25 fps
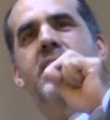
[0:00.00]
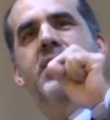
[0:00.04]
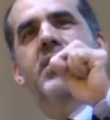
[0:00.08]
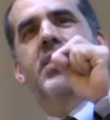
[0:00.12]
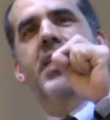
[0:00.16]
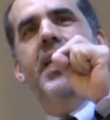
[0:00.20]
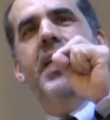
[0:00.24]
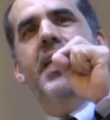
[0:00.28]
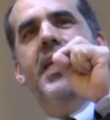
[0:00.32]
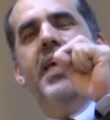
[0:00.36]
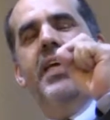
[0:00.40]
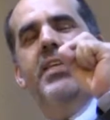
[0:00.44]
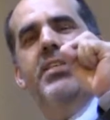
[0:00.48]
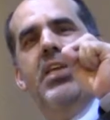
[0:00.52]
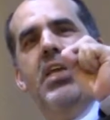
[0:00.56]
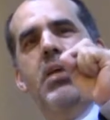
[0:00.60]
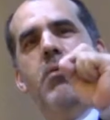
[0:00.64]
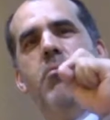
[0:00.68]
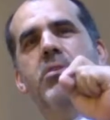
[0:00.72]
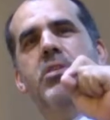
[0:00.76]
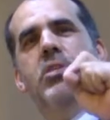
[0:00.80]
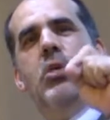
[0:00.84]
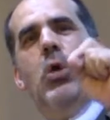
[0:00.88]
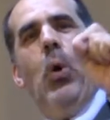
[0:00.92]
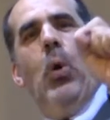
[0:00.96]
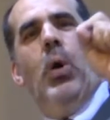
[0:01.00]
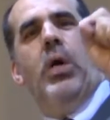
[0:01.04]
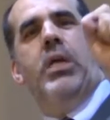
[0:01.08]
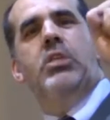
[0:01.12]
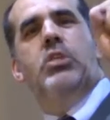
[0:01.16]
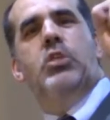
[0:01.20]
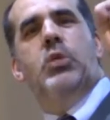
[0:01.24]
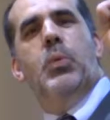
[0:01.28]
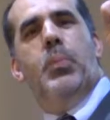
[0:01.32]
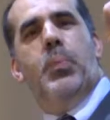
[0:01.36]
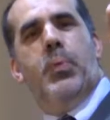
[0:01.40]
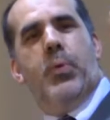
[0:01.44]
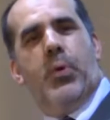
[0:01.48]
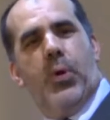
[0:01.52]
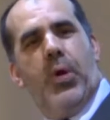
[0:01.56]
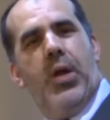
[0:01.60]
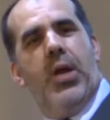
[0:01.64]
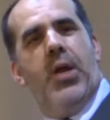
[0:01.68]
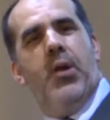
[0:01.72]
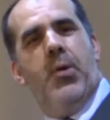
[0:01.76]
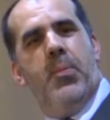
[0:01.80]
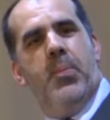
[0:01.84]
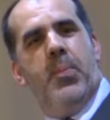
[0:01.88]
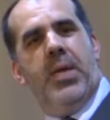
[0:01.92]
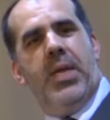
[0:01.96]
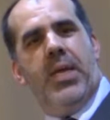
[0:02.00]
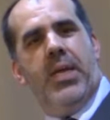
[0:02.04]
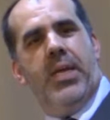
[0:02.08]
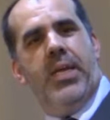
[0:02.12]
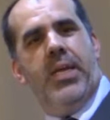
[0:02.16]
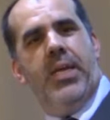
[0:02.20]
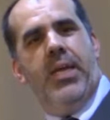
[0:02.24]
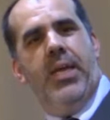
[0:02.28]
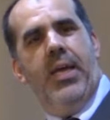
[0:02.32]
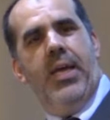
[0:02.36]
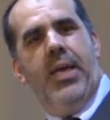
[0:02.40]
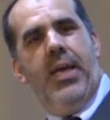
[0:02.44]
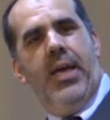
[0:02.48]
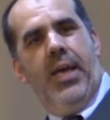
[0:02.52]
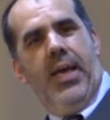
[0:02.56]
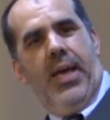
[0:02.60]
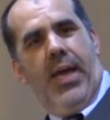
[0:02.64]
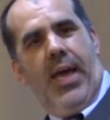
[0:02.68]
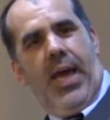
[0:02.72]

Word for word: said as he was going to prayer meeting